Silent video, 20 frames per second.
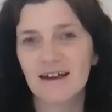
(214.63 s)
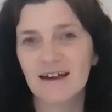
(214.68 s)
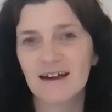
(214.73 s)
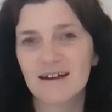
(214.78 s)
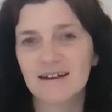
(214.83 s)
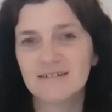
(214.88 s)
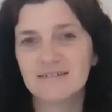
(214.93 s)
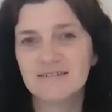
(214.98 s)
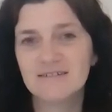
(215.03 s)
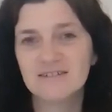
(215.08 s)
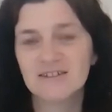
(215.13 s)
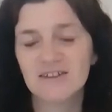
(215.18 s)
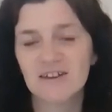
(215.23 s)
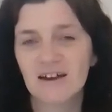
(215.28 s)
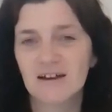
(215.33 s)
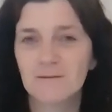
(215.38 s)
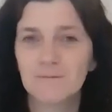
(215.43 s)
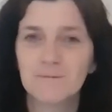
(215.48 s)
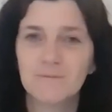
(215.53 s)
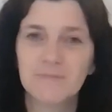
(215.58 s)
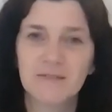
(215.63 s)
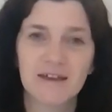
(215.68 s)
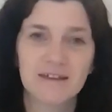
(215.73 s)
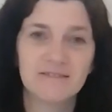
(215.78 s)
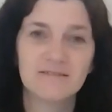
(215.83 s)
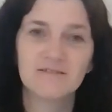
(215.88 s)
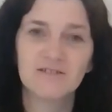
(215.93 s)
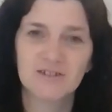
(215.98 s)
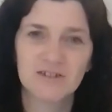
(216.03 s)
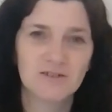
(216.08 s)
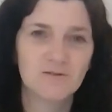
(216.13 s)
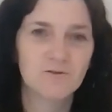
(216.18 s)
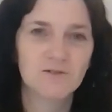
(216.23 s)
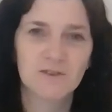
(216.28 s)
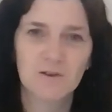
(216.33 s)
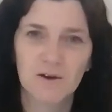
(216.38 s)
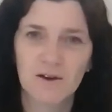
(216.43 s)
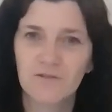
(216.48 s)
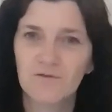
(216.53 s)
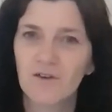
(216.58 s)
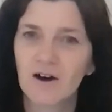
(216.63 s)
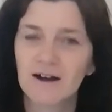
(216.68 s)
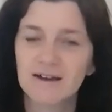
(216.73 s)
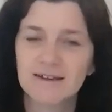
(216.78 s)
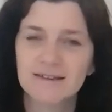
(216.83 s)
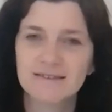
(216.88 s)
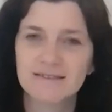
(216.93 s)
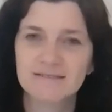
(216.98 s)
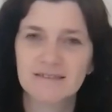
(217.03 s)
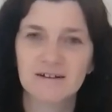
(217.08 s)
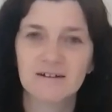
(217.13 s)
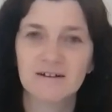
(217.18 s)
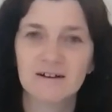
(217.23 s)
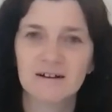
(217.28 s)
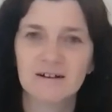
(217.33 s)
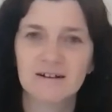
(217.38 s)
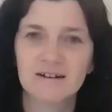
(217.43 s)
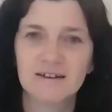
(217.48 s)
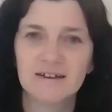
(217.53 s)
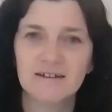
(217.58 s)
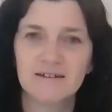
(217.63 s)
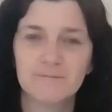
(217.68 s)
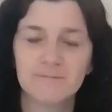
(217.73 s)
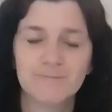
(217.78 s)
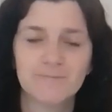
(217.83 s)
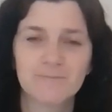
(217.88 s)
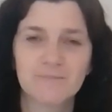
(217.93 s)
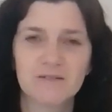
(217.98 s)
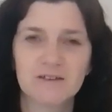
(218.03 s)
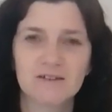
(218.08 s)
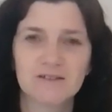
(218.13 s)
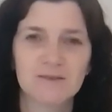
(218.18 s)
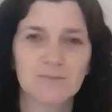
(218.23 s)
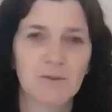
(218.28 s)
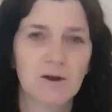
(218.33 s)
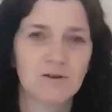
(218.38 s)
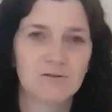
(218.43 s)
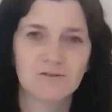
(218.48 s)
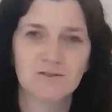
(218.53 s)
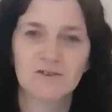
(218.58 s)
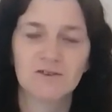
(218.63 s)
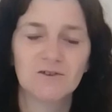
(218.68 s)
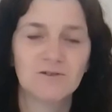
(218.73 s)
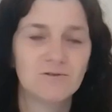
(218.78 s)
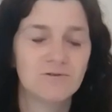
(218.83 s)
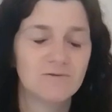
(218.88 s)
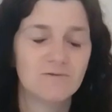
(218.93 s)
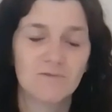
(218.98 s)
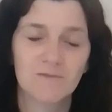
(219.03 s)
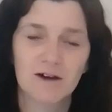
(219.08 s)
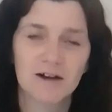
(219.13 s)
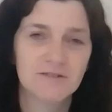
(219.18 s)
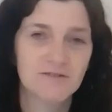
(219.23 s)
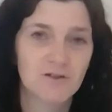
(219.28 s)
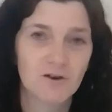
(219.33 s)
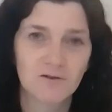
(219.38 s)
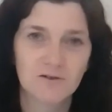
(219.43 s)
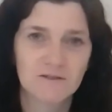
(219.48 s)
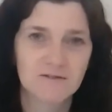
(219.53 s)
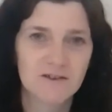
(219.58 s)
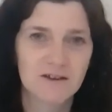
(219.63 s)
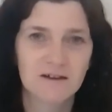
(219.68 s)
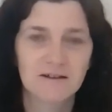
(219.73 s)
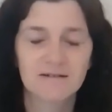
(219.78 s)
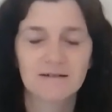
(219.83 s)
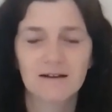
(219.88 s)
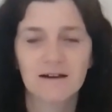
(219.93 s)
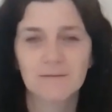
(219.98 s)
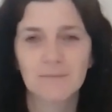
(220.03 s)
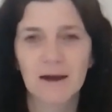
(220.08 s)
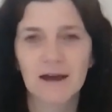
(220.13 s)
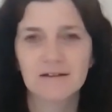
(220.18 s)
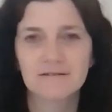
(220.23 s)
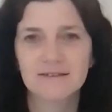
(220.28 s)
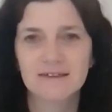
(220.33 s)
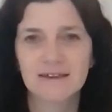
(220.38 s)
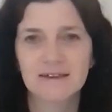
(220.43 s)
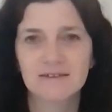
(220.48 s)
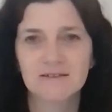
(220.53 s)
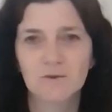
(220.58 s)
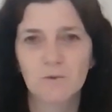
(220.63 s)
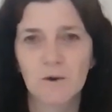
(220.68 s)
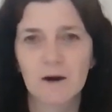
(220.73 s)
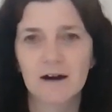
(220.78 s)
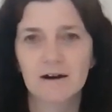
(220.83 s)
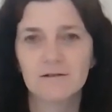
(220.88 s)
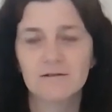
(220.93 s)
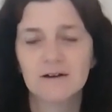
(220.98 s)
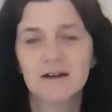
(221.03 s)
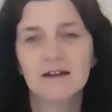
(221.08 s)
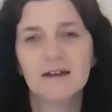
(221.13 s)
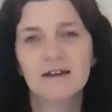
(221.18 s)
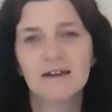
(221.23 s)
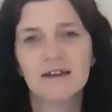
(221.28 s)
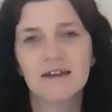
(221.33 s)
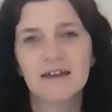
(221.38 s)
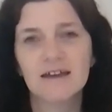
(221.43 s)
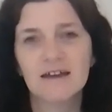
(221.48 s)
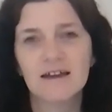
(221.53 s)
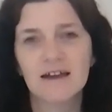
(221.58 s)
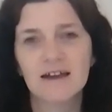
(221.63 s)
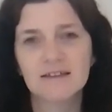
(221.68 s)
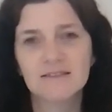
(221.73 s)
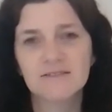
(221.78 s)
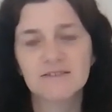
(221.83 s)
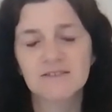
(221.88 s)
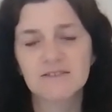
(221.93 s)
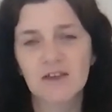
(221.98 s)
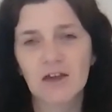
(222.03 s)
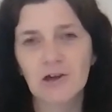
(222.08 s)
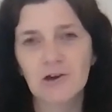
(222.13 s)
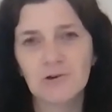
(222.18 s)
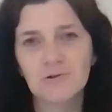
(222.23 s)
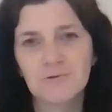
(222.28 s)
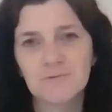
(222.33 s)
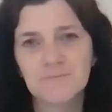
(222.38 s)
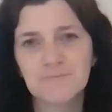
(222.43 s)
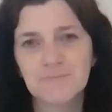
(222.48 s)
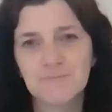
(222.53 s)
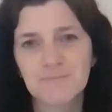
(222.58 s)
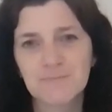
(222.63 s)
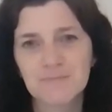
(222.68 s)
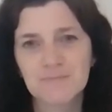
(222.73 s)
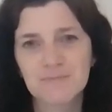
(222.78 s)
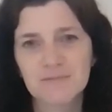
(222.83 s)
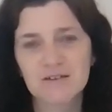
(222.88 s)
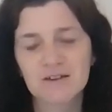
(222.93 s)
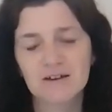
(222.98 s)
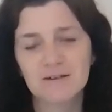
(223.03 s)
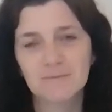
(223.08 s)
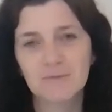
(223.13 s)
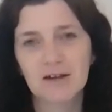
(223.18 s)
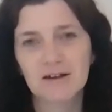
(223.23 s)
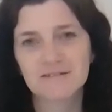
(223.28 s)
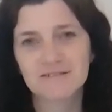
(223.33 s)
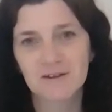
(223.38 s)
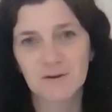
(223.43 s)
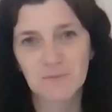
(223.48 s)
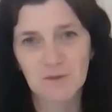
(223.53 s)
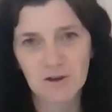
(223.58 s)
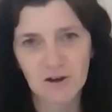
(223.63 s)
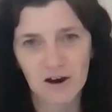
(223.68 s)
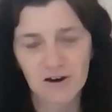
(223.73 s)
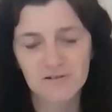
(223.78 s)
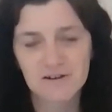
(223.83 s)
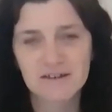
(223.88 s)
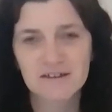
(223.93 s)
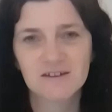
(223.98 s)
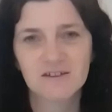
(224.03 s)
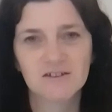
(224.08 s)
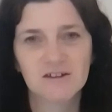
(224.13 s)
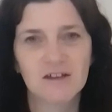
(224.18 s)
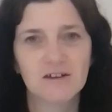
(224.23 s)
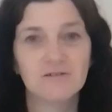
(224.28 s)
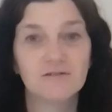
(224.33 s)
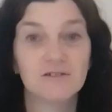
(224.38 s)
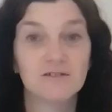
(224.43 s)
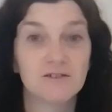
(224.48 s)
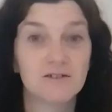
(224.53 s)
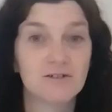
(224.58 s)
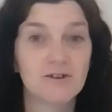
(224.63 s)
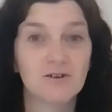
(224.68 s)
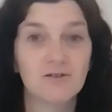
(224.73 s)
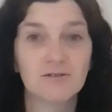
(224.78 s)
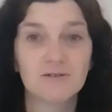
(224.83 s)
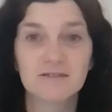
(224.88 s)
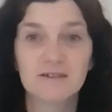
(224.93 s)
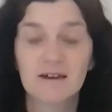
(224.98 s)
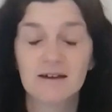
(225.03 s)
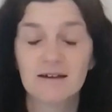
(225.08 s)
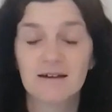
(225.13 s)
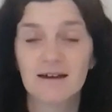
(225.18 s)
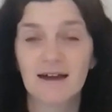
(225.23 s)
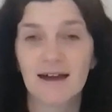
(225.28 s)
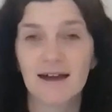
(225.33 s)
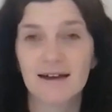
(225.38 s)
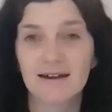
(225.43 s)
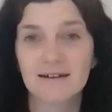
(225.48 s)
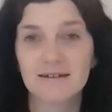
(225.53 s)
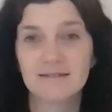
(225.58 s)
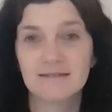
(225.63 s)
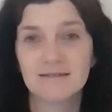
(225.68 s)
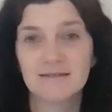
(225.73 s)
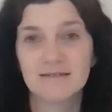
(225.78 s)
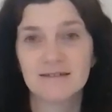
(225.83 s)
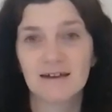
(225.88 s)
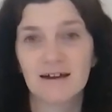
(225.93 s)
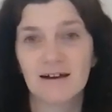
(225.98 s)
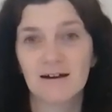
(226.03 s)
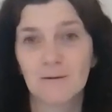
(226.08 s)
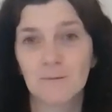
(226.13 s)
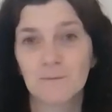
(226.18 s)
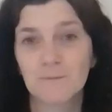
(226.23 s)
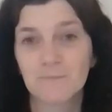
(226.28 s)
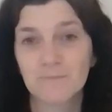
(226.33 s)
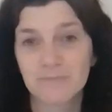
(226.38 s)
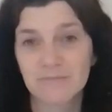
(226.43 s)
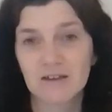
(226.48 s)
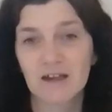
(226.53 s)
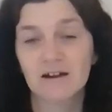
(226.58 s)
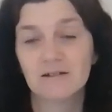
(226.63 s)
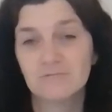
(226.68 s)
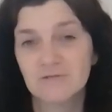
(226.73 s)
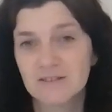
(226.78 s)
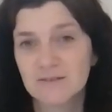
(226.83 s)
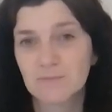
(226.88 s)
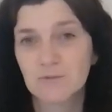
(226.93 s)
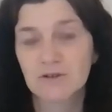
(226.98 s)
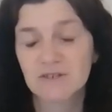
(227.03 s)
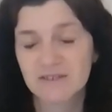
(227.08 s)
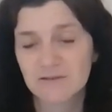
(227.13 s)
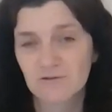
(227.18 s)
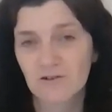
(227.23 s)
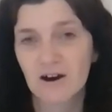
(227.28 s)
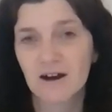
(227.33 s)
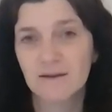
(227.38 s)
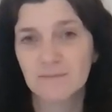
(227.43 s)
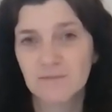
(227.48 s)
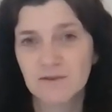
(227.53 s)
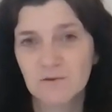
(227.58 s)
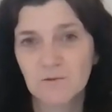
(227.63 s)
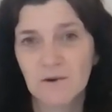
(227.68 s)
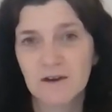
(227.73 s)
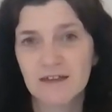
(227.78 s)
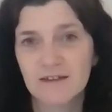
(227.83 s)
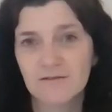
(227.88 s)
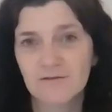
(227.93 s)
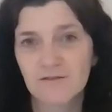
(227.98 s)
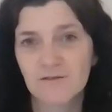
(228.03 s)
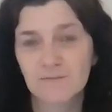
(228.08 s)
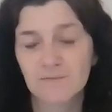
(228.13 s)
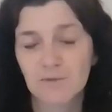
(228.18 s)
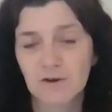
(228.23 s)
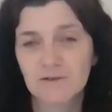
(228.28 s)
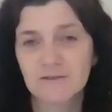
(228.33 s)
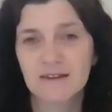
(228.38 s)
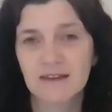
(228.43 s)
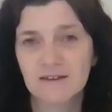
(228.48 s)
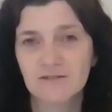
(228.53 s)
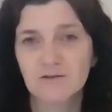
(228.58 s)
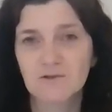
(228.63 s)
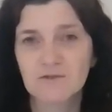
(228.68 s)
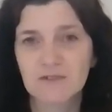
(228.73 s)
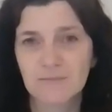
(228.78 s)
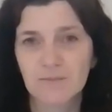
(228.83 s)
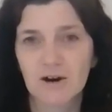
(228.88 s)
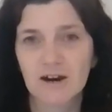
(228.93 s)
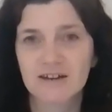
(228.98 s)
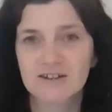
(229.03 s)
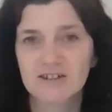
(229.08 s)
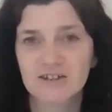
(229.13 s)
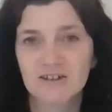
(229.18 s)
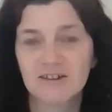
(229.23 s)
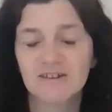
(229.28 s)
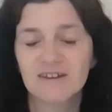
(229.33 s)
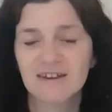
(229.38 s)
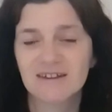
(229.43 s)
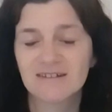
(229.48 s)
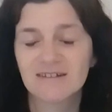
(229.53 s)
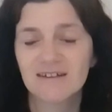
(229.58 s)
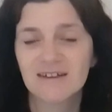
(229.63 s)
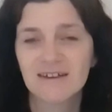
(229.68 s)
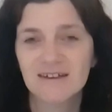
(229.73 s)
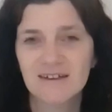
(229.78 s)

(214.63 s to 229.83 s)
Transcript: And she also advised that I spoke to a doctor about it as well. And so I plucked up the courage to go to the doctor, and I was prescribed with postnatal depression, and